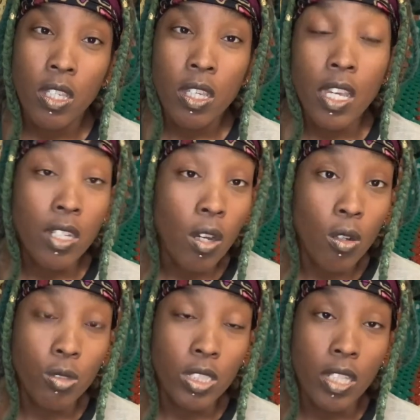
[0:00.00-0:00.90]

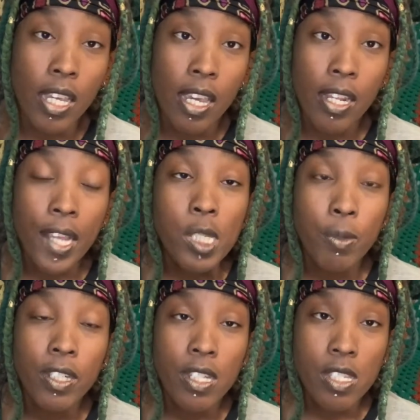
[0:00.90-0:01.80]
indulge and
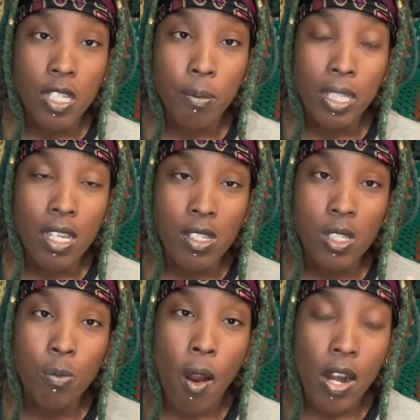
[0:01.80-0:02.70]
experience it because it's
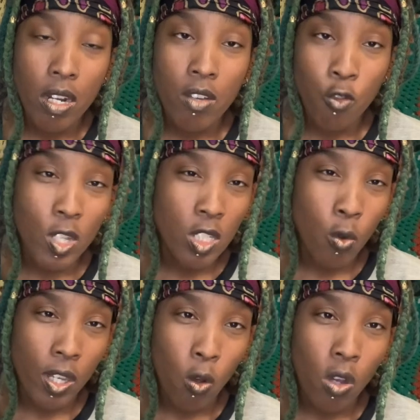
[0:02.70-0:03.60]
part of what's
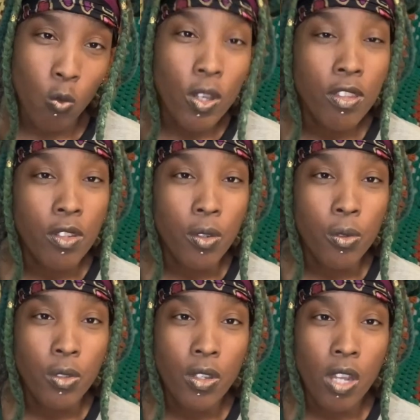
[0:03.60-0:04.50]
going on with you.
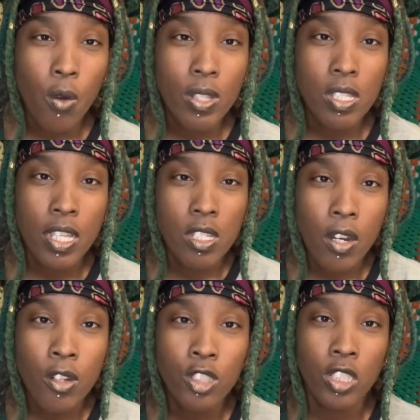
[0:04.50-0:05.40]
You know, it's
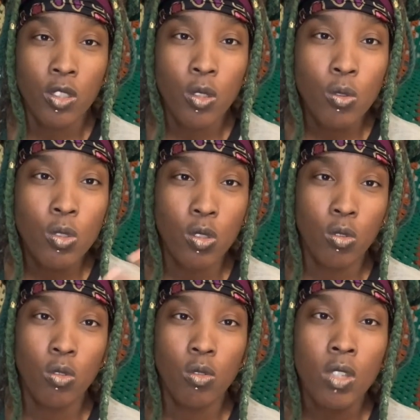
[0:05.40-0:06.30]
urging you
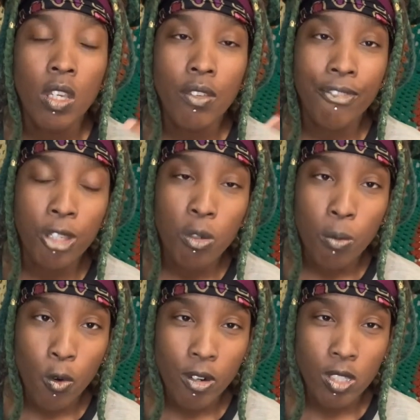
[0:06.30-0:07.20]
to feel
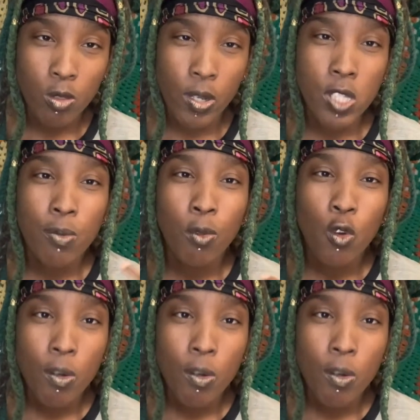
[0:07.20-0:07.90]
more, to explore